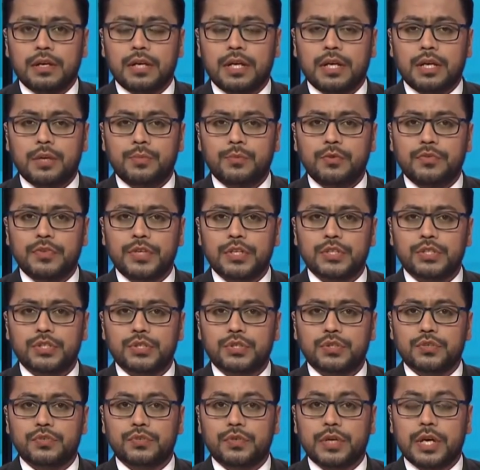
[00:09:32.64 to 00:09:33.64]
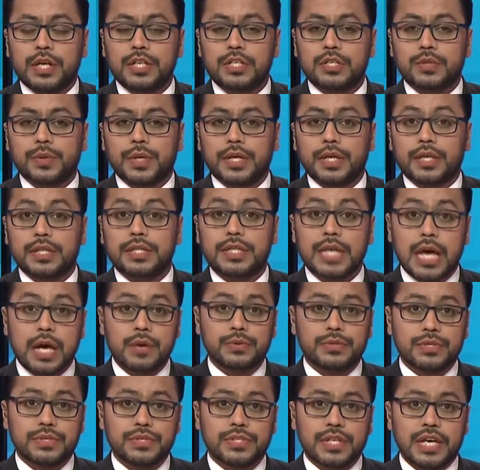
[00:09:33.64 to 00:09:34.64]
Now, moving to France, where
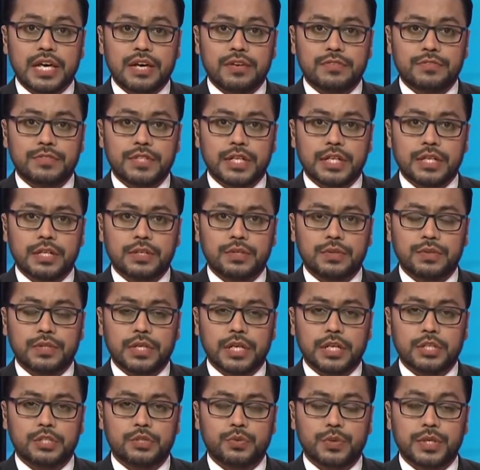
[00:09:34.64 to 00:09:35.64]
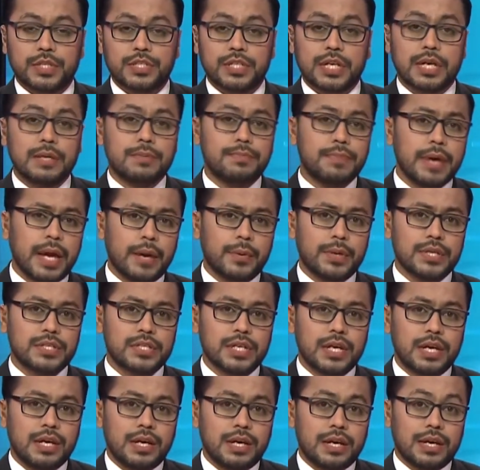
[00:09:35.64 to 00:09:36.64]
thousands have taken to the streets in
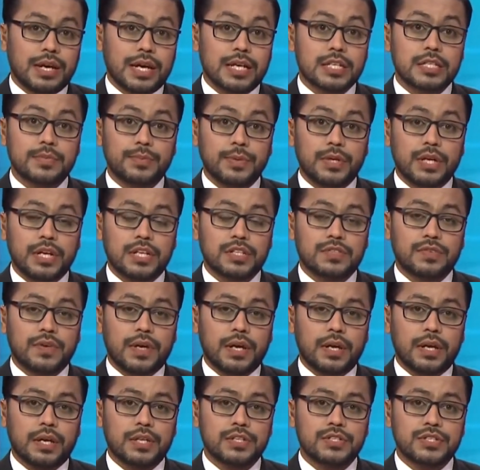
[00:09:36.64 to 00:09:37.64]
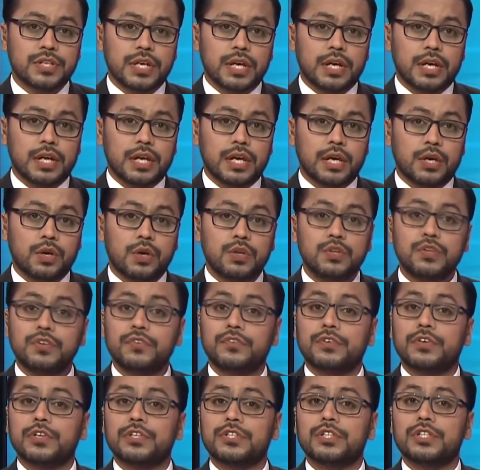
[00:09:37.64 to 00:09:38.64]
Paris against police violence and a
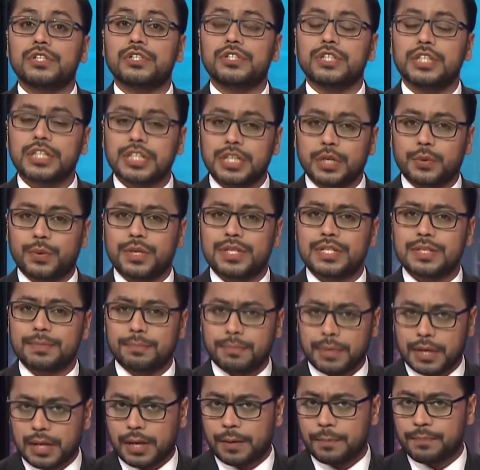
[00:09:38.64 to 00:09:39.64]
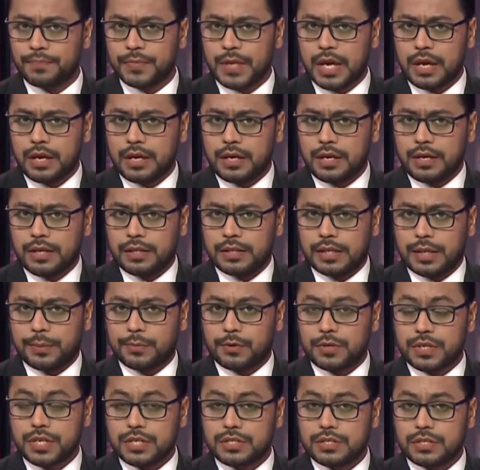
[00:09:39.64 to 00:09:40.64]
controversial security bill.
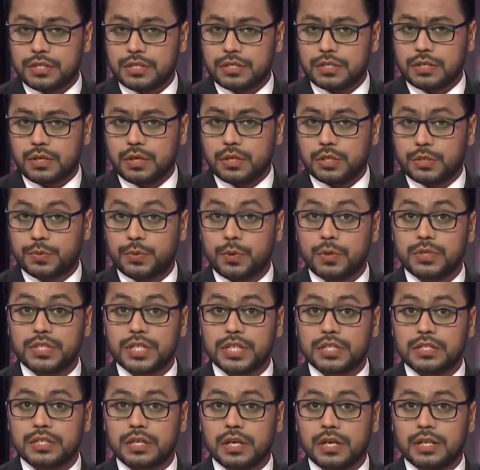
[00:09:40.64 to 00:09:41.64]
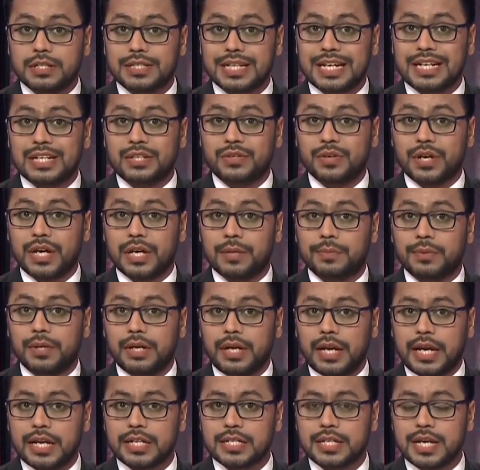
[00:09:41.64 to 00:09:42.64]
The protesters launched projectiles at riot
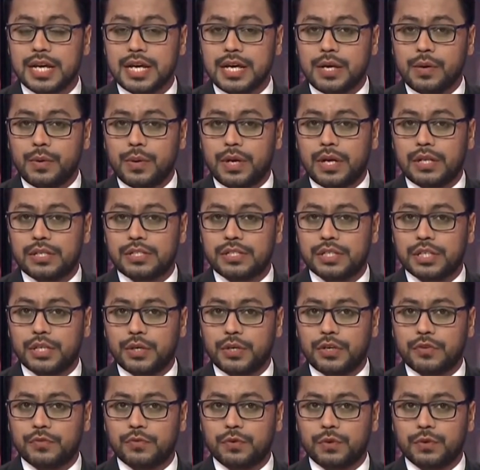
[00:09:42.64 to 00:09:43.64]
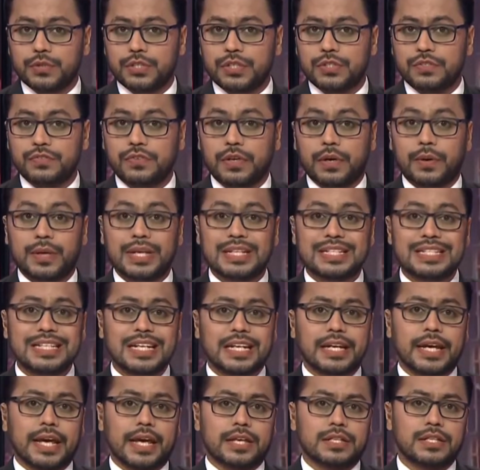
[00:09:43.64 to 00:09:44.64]
police while security forces firing
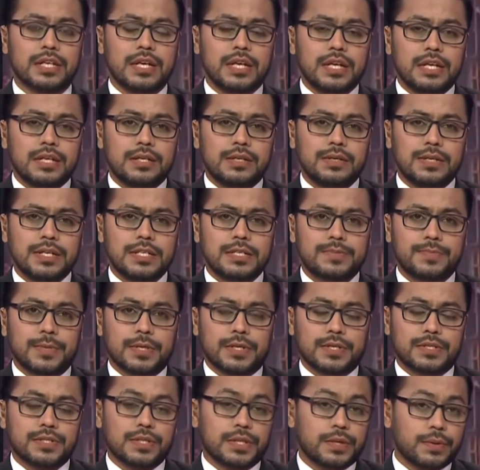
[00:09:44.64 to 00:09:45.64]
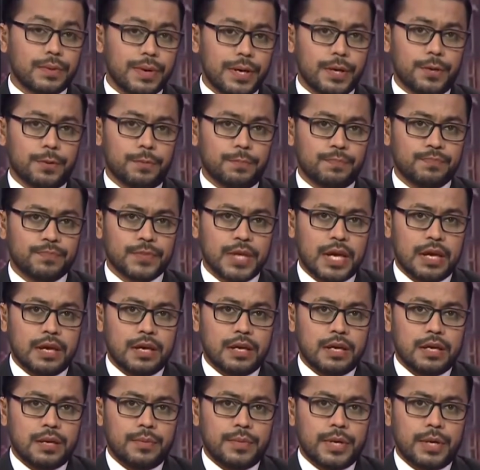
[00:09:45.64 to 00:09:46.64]
tear gas to disperse the crowd.
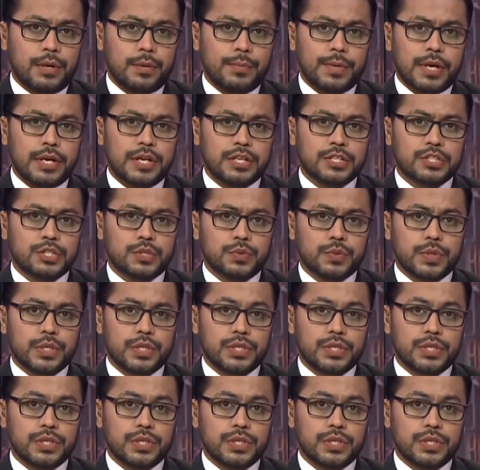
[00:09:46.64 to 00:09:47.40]
Paramedics